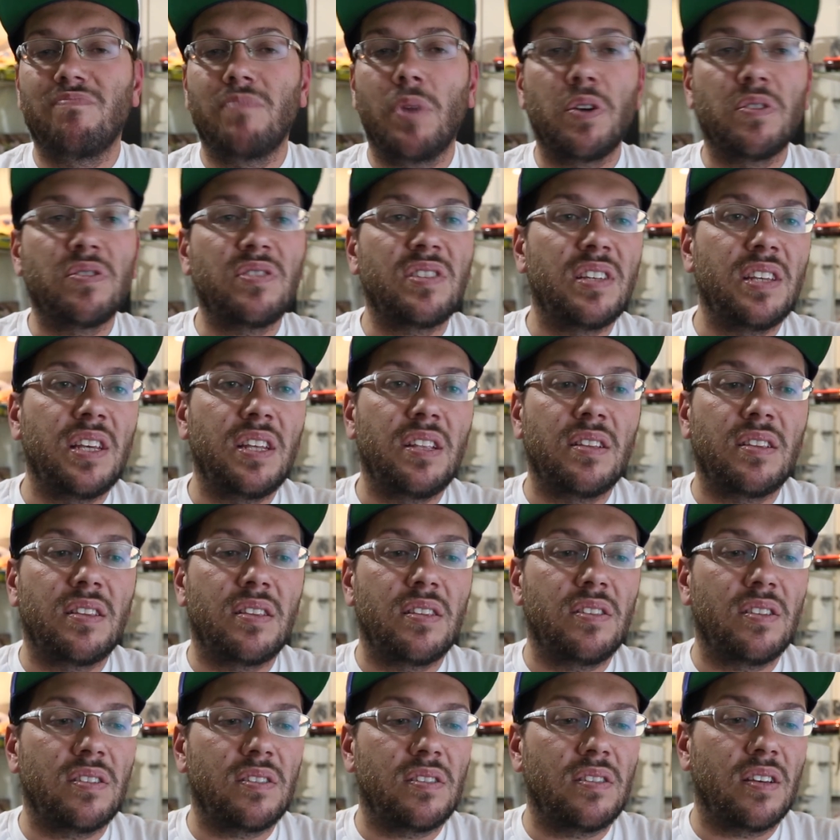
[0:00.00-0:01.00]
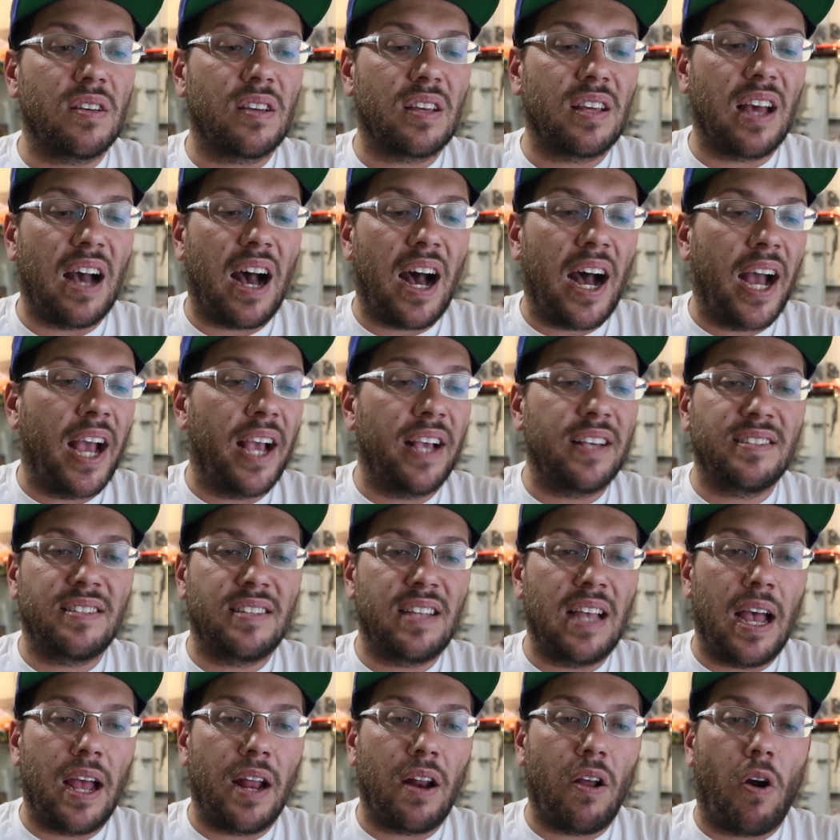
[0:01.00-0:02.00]
mostly the guys
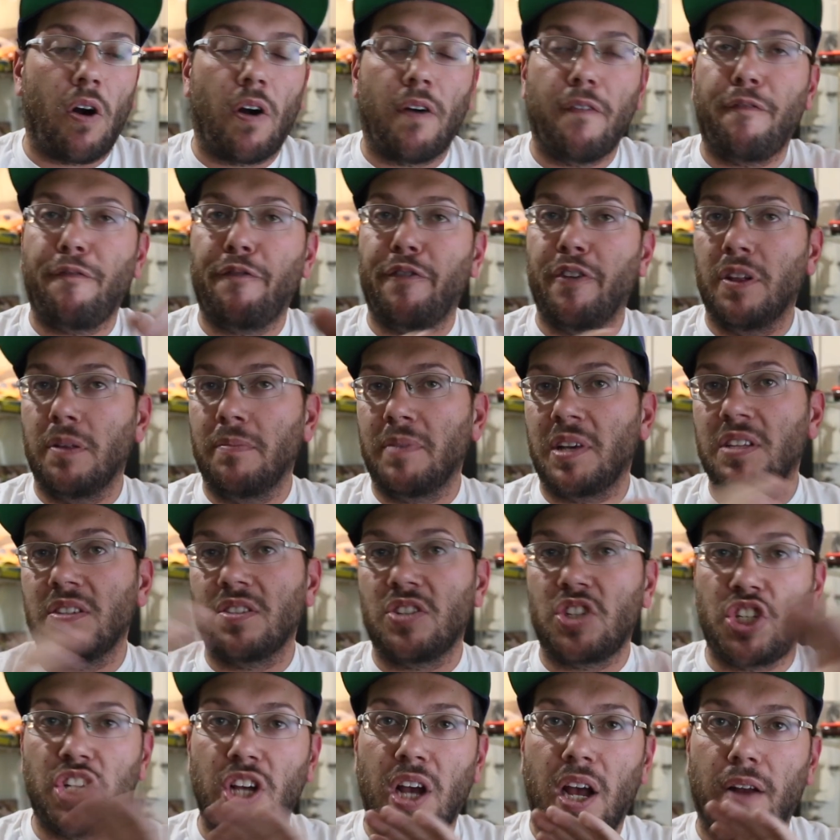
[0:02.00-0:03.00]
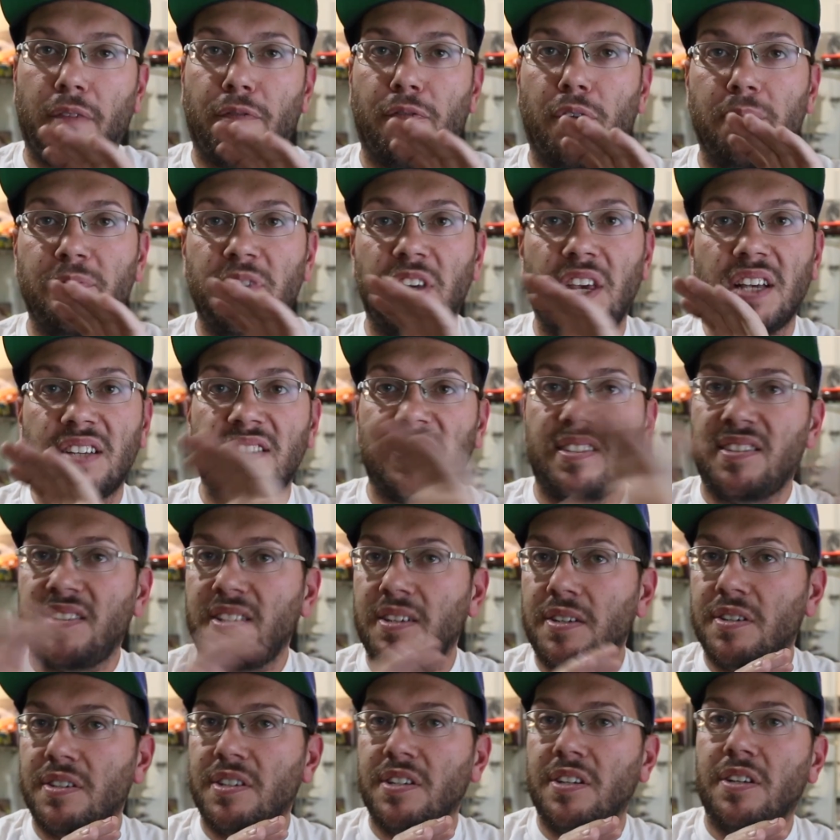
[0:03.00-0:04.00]
that are filming the shot from the
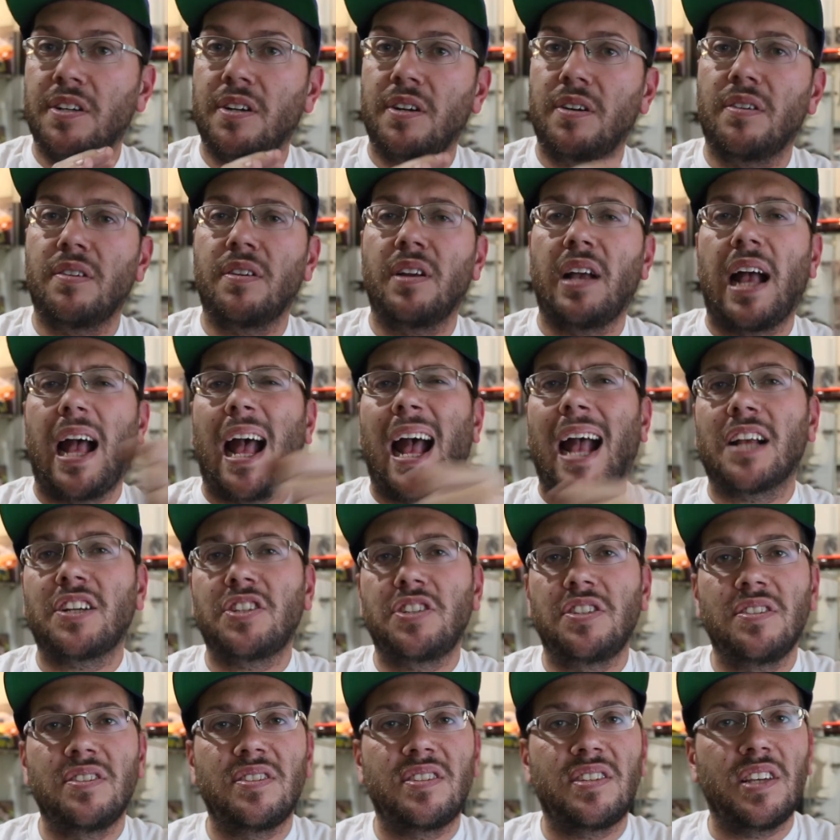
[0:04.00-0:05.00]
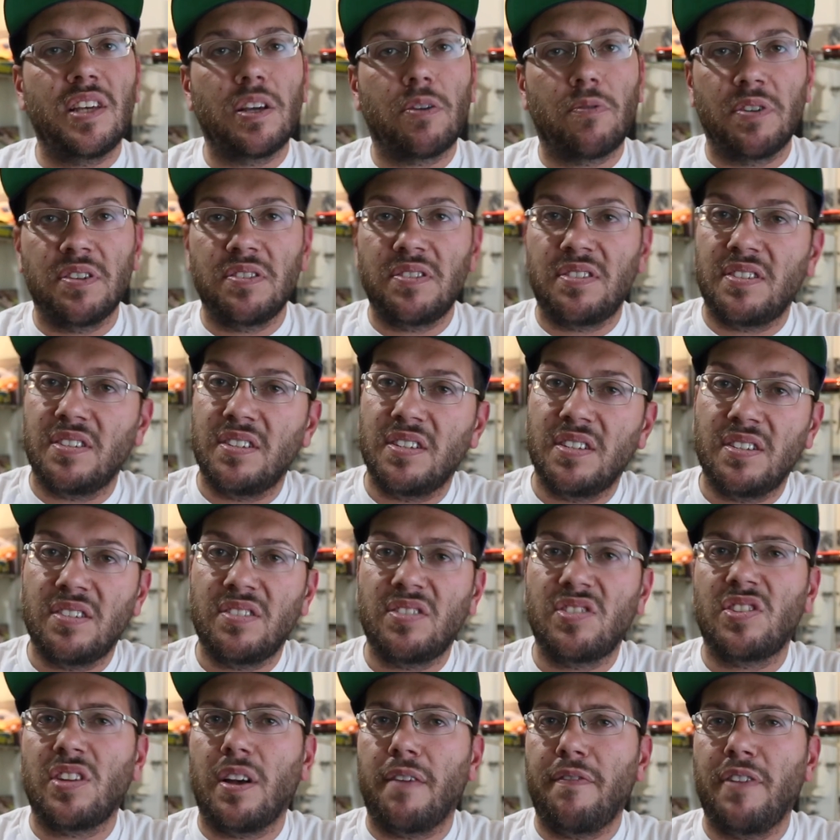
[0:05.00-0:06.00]
exterior, action
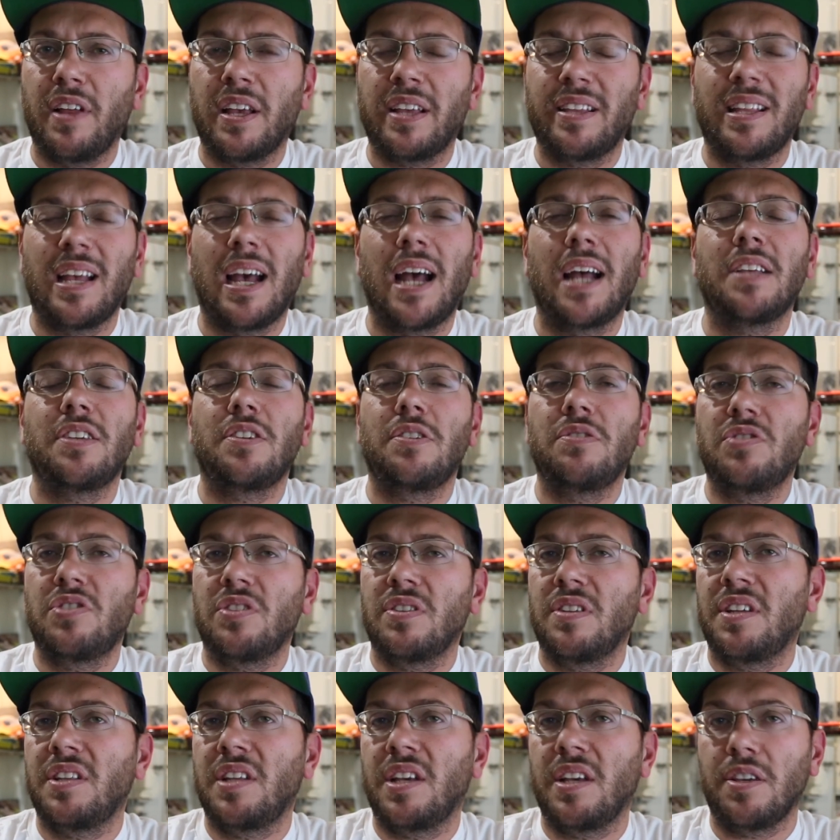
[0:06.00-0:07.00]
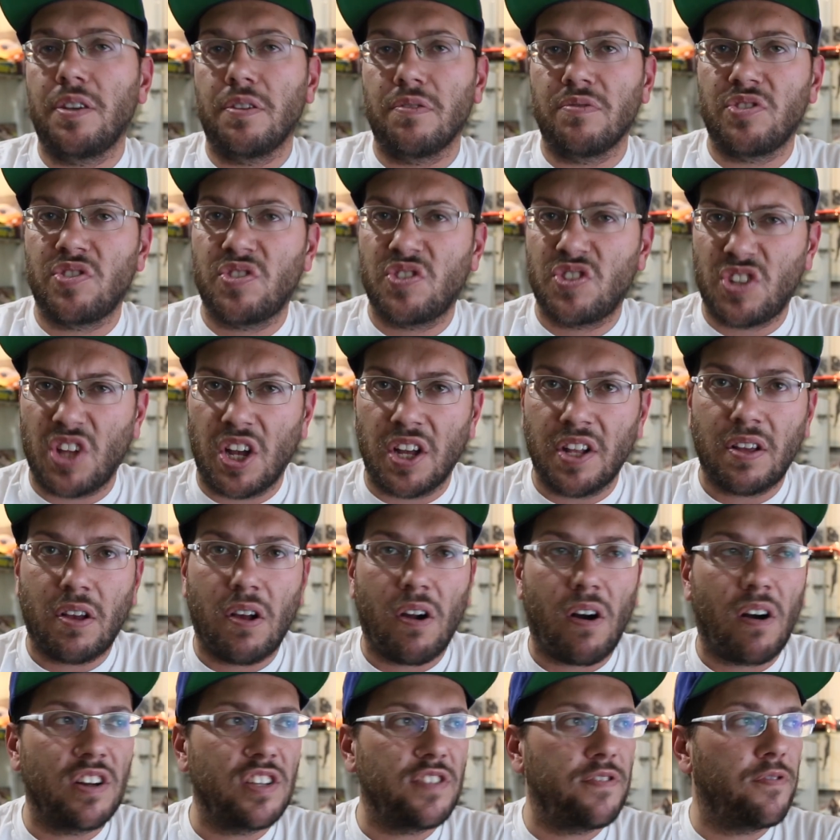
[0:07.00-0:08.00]
sequences, stuff like that. Usually they use stunt
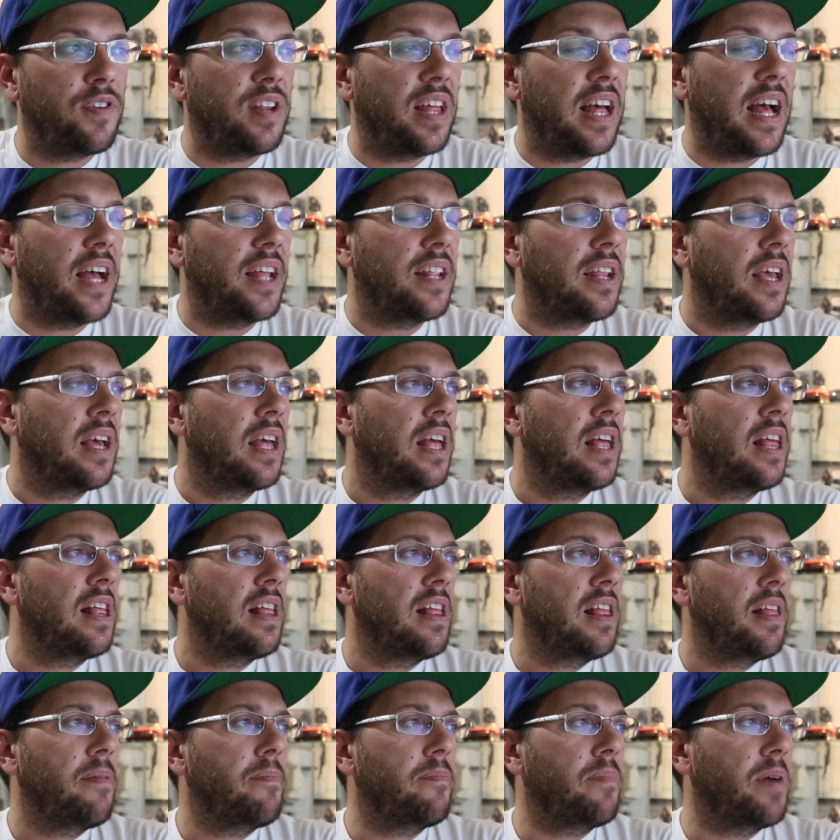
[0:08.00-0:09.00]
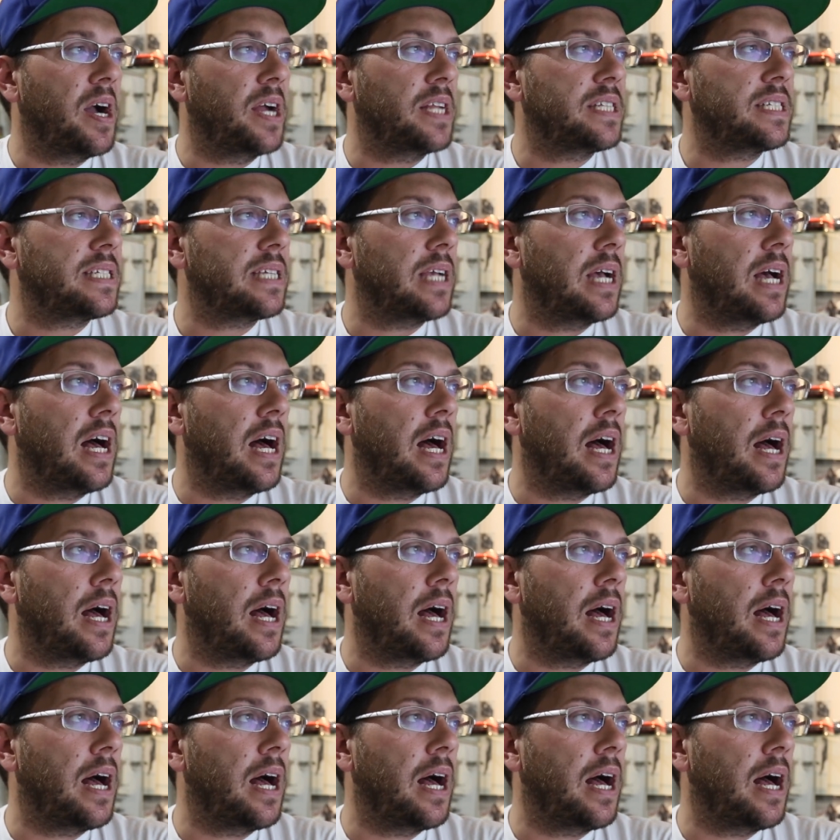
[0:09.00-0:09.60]
cars for that, but